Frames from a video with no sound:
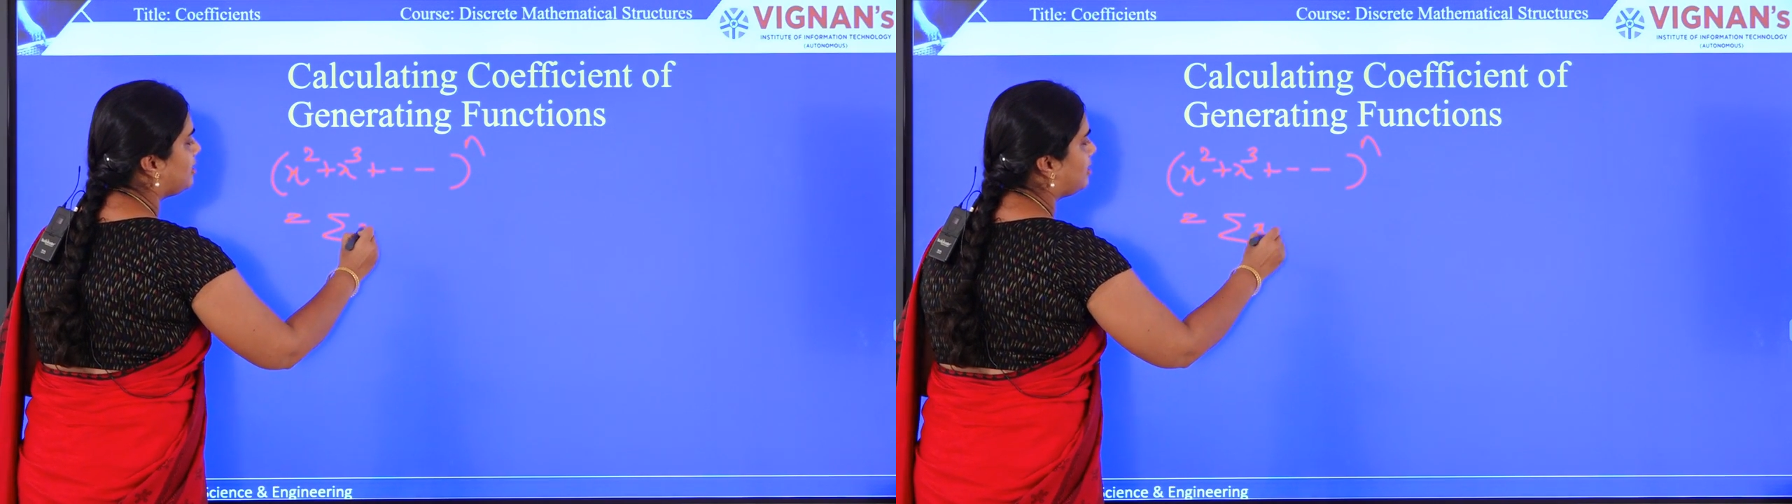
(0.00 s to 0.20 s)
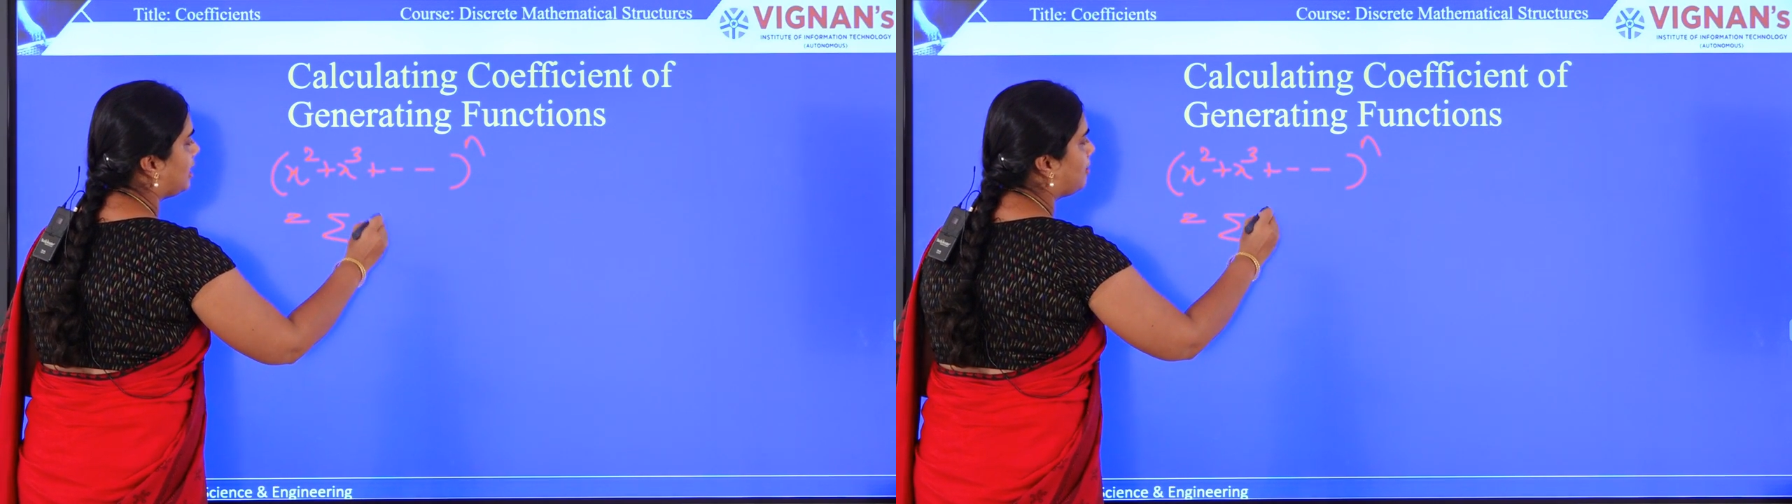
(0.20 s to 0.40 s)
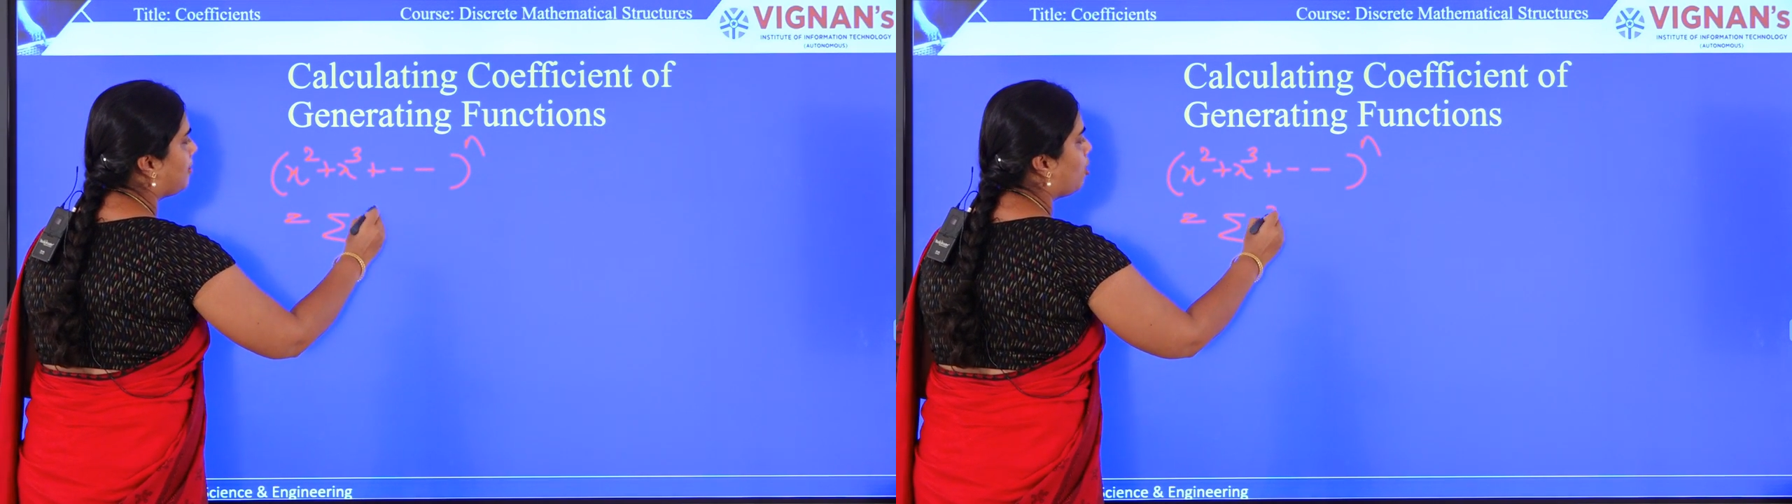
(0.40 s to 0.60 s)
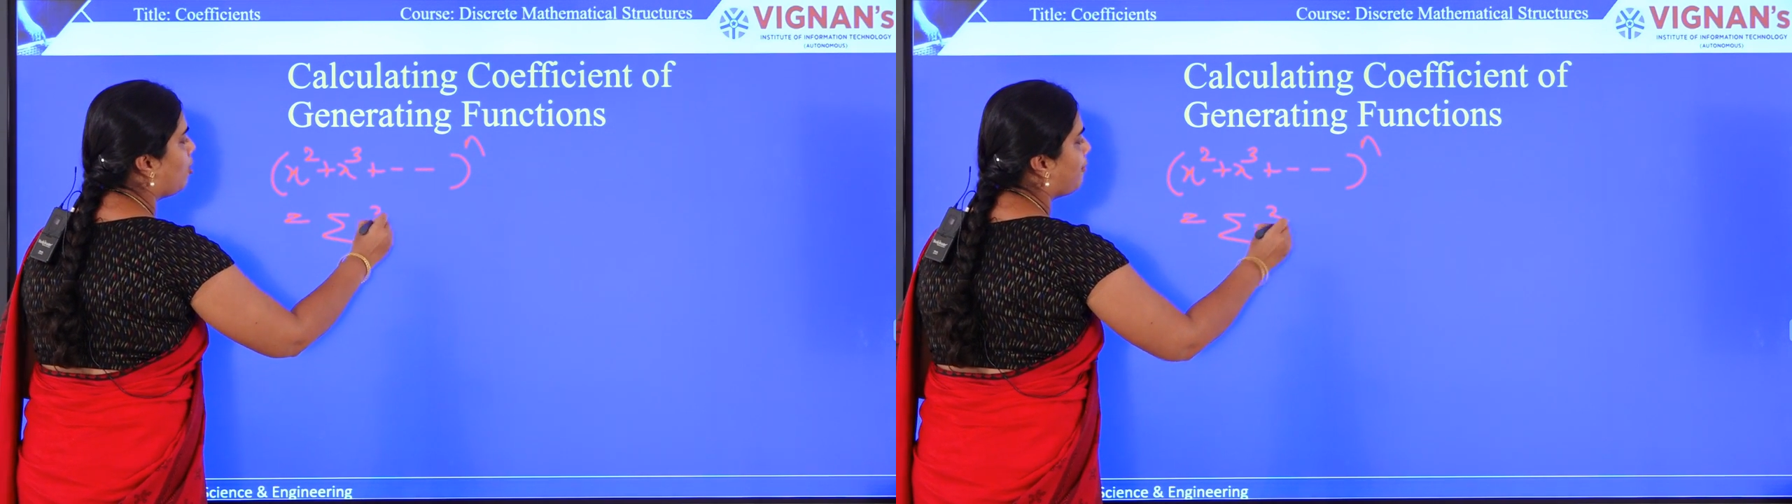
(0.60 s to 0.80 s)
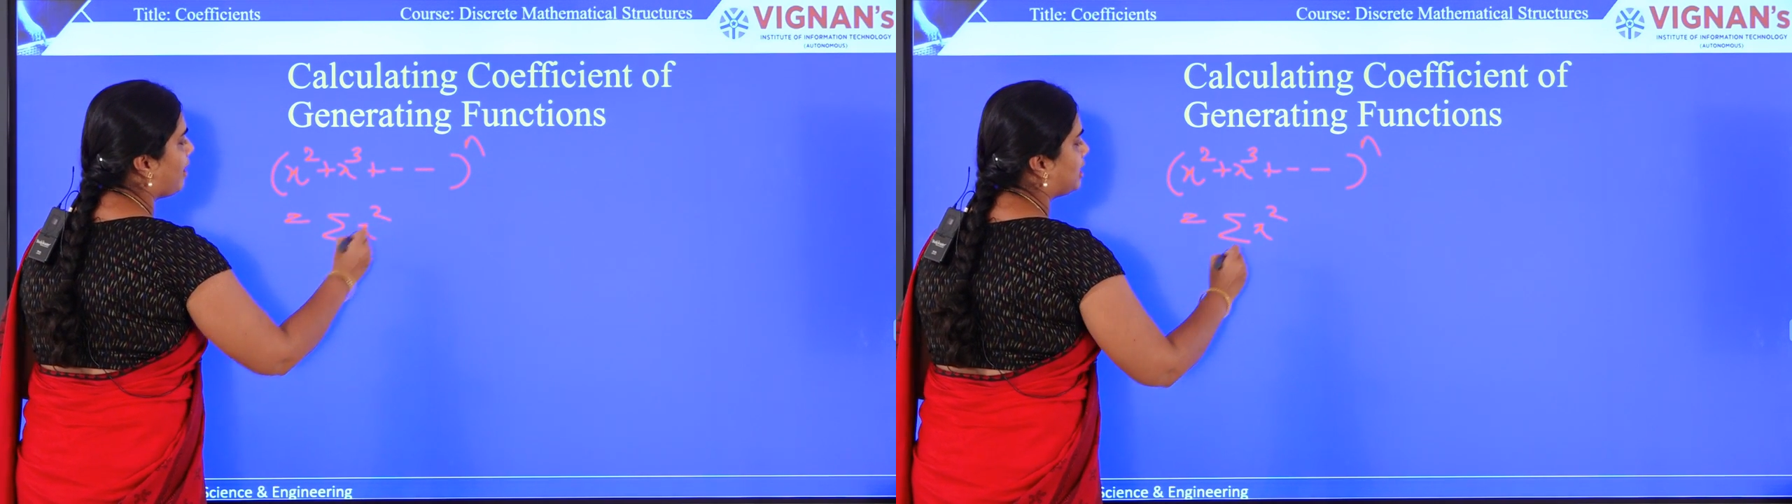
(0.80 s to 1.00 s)

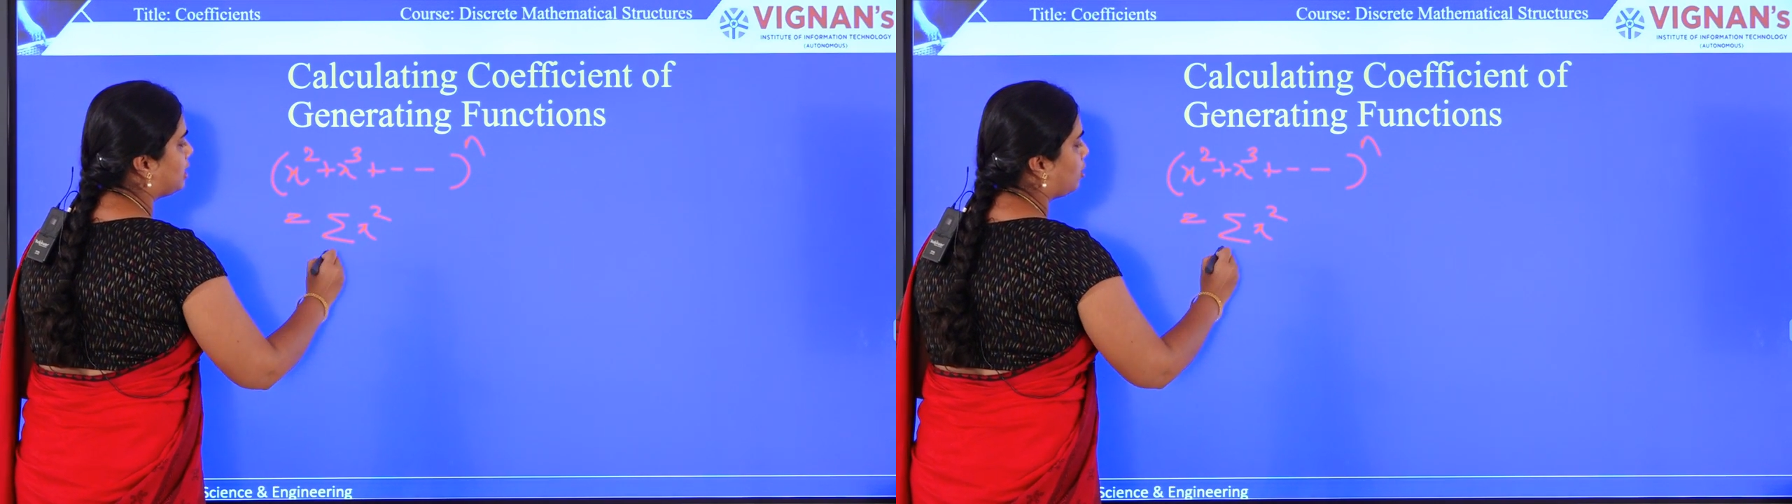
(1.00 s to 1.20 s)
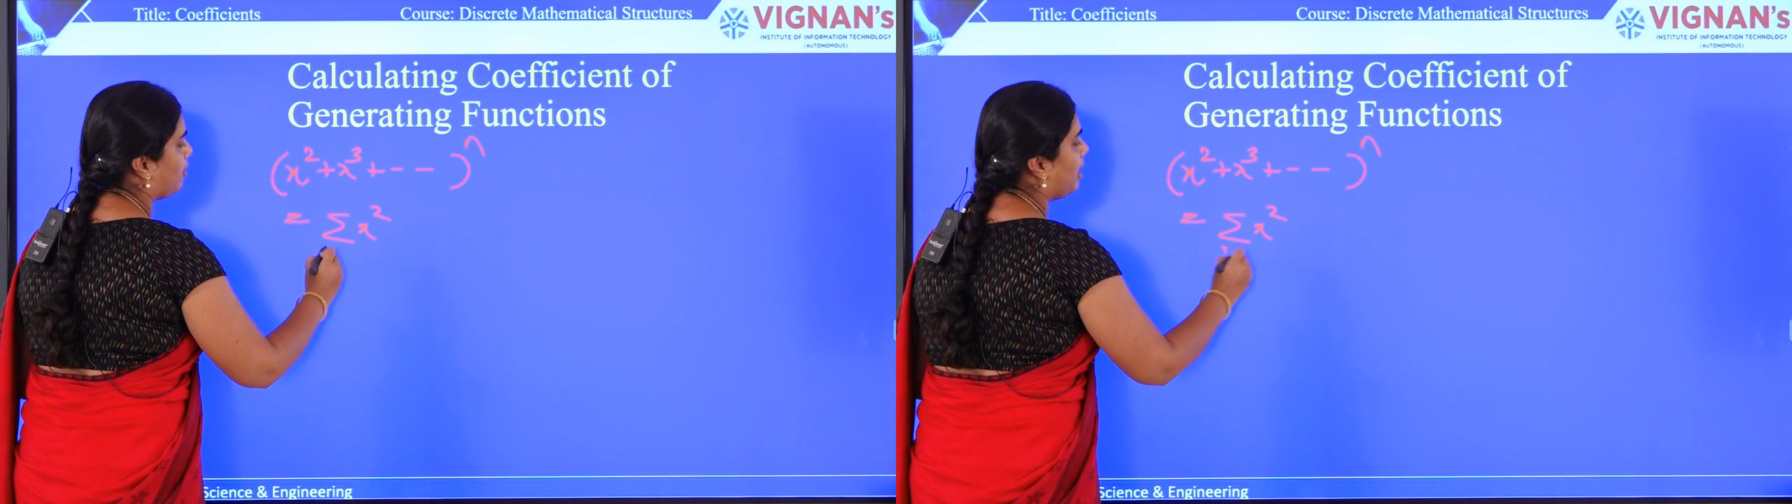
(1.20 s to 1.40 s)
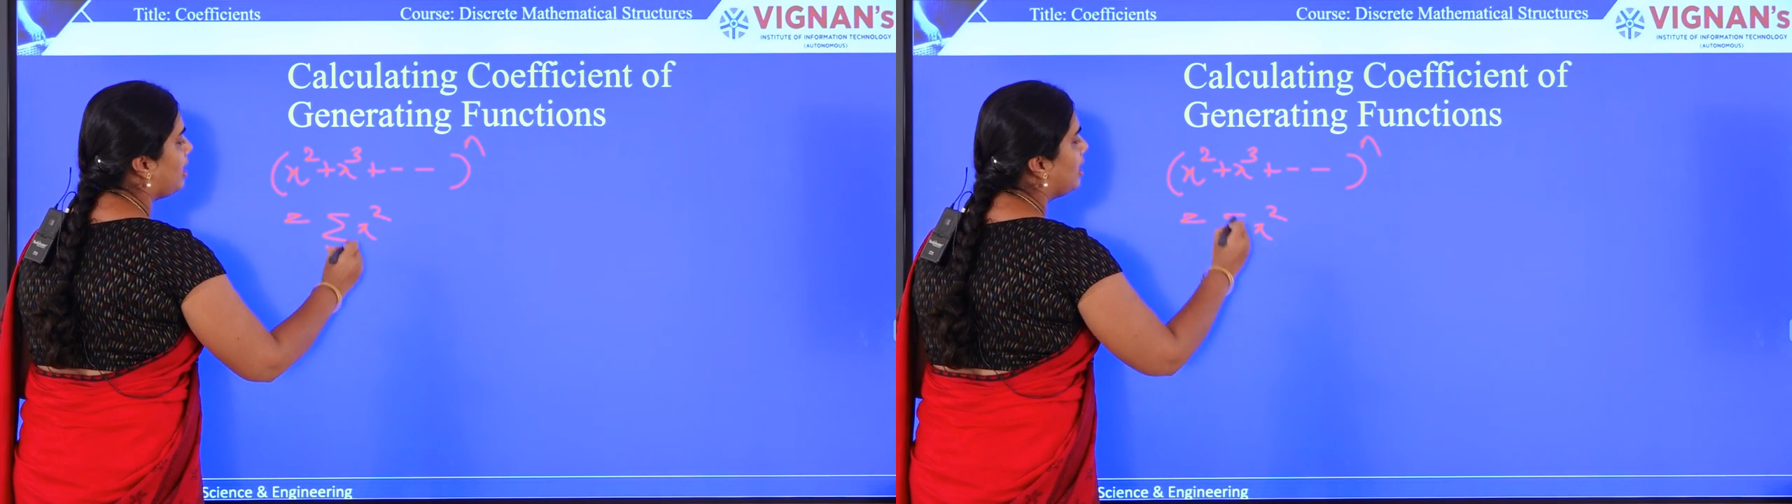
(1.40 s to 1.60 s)
sigma of x square